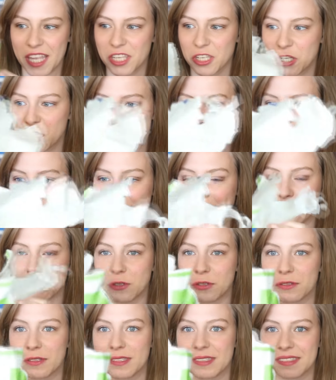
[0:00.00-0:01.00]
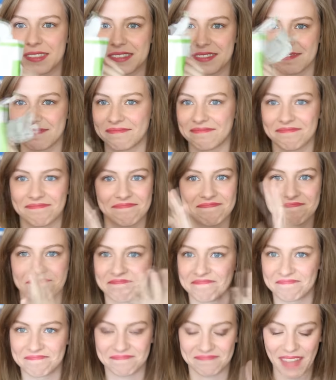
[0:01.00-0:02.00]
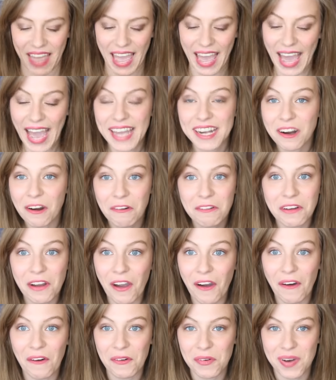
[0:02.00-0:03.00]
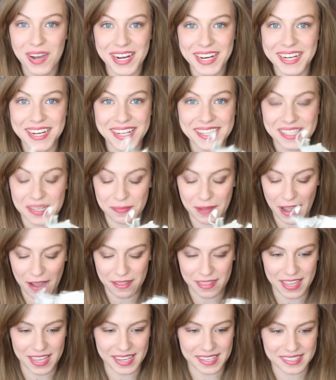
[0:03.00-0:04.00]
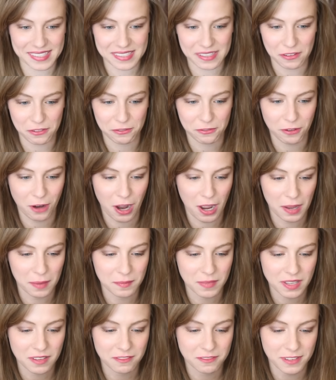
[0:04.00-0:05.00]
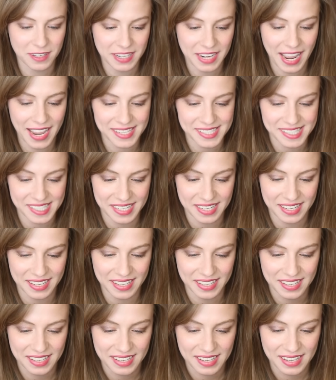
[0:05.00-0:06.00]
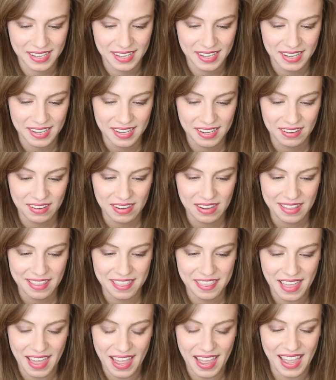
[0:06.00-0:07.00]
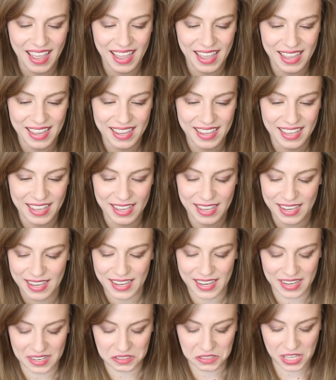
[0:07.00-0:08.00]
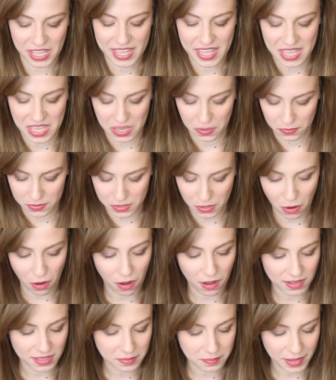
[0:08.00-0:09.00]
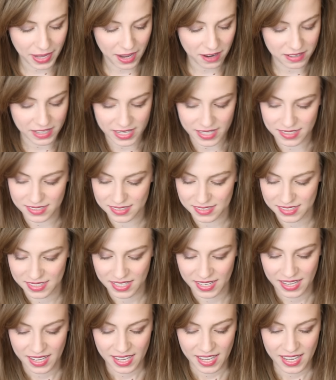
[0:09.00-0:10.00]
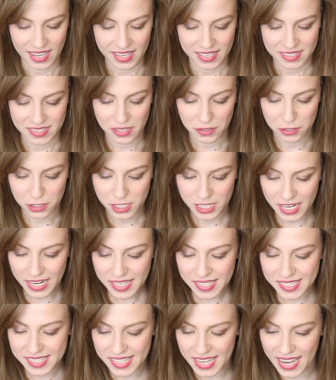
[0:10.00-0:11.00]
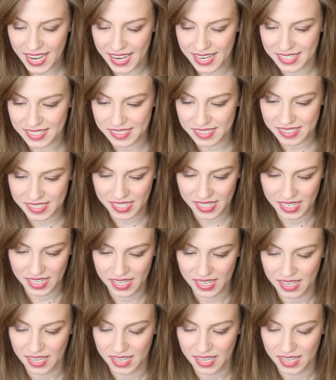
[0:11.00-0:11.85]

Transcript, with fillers: it's just shambles. I don't know what it is about this from Vanessa that he was all about it. So she sent